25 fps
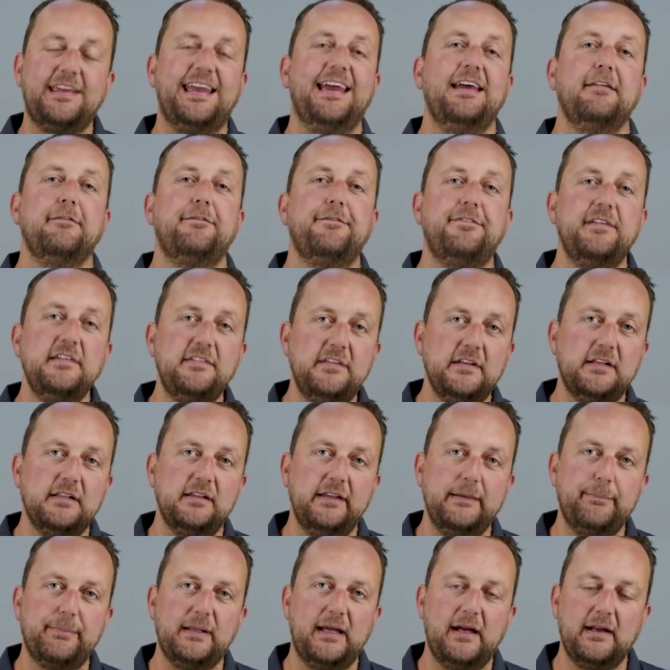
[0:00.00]
can
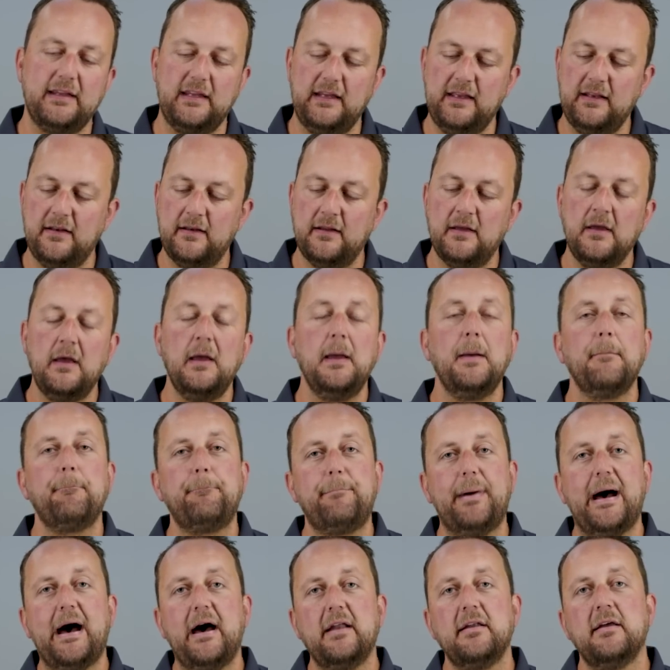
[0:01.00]
physically plug in,
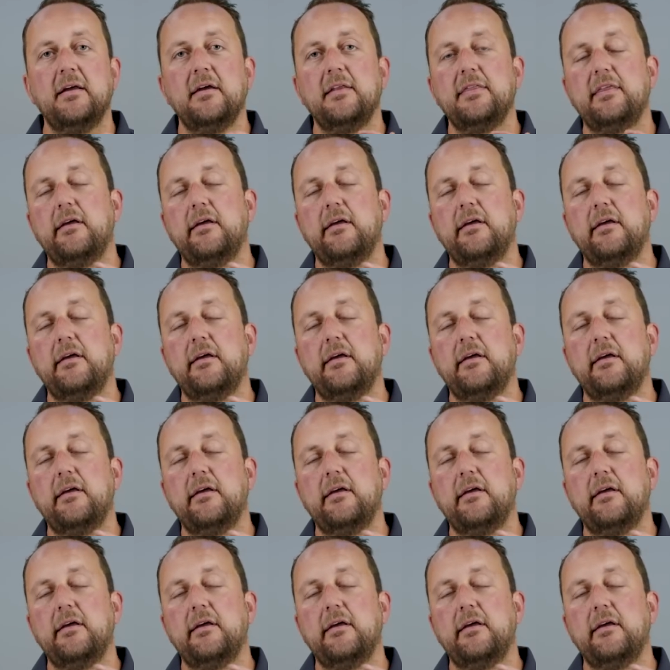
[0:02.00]
but